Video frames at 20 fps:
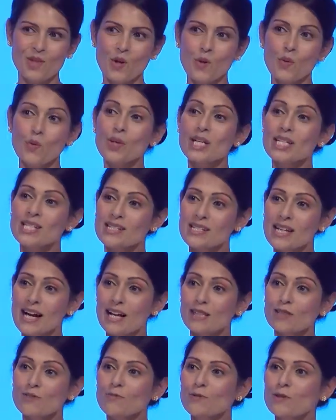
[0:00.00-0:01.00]
We
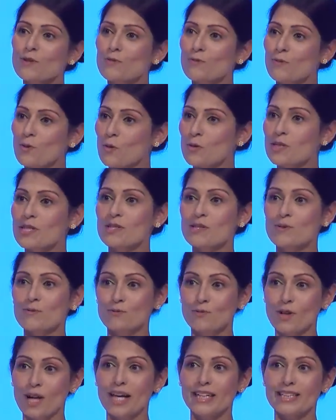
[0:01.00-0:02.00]
stand for the forces of
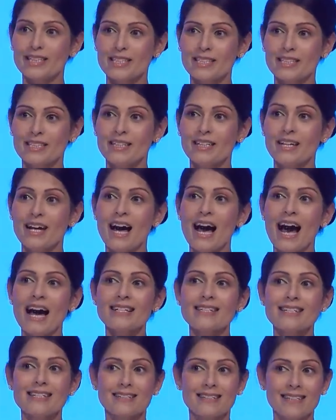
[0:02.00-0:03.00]
right
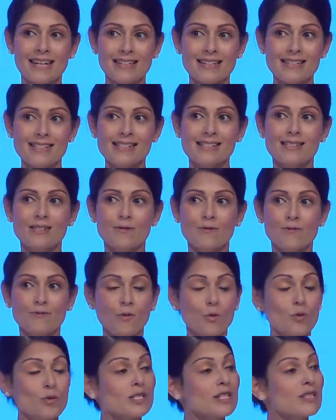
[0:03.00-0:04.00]
and against the
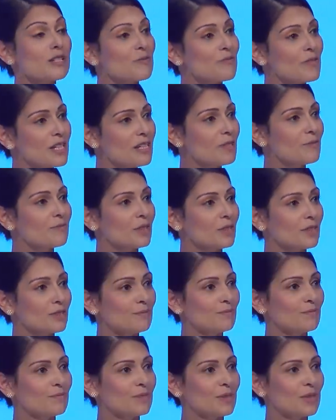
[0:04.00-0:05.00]
forces of evil.
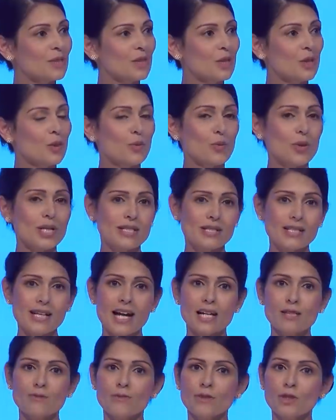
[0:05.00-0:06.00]
We
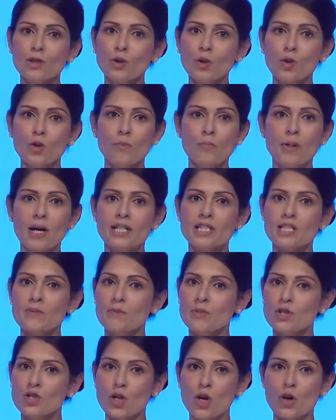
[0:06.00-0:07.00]
stand for the law-abiding
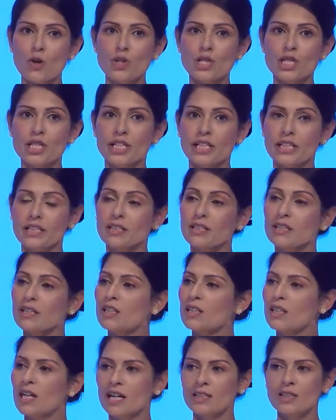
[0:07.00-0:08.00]
majority
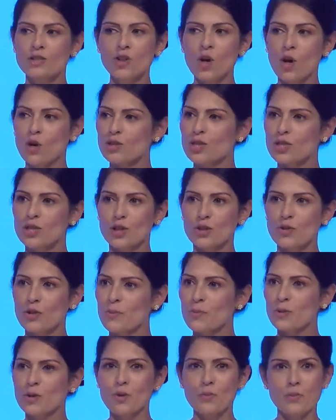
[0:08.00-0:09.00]
and not the
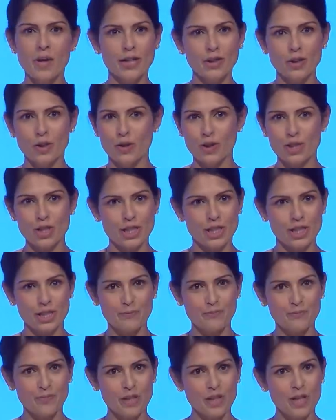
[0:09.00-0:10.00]
criminal minority.
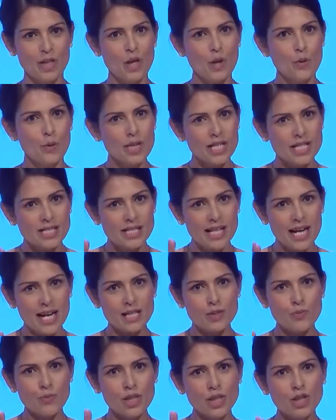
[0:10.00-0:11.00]
We
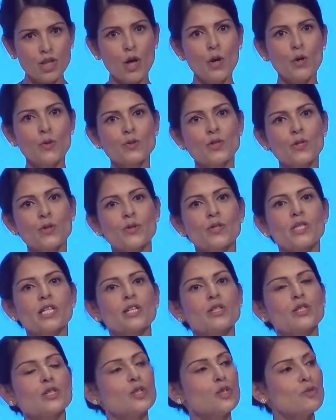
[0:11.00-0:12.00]
stand with those who
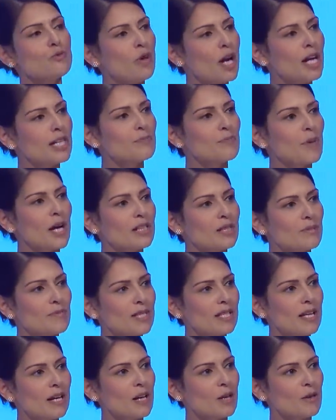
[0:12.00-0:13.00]
seek to do right by
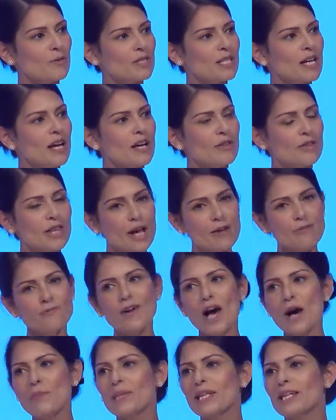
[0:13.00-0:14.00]
themselves, their
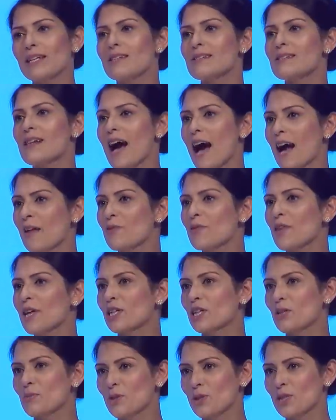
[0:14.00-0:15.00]
families, and their
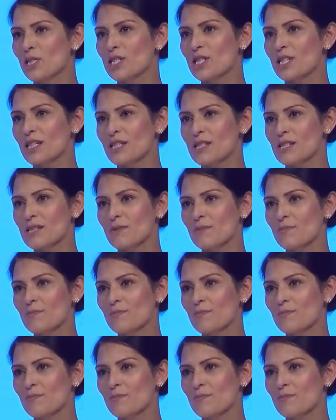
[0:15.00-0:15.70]
communities.